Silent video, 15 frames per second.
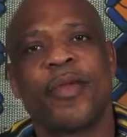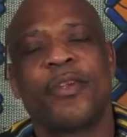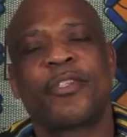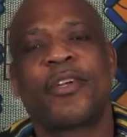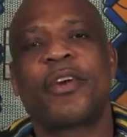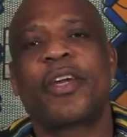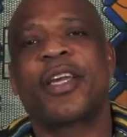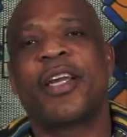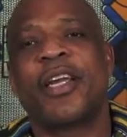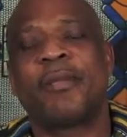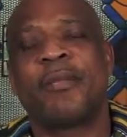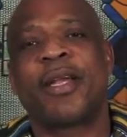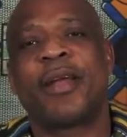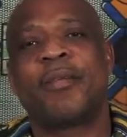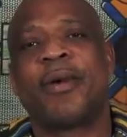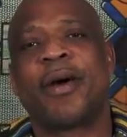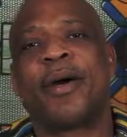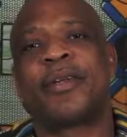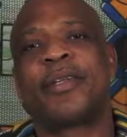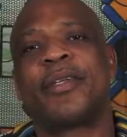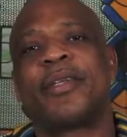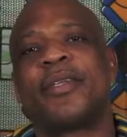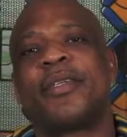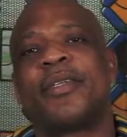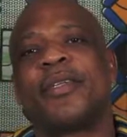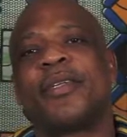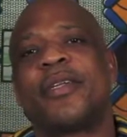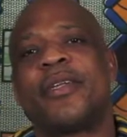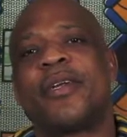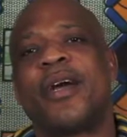talk a little bit about
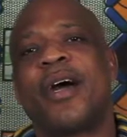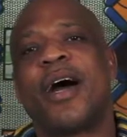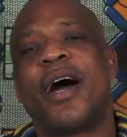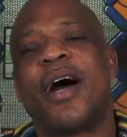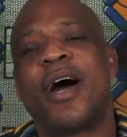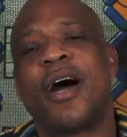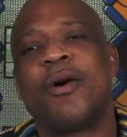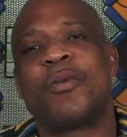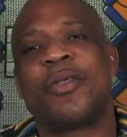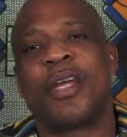how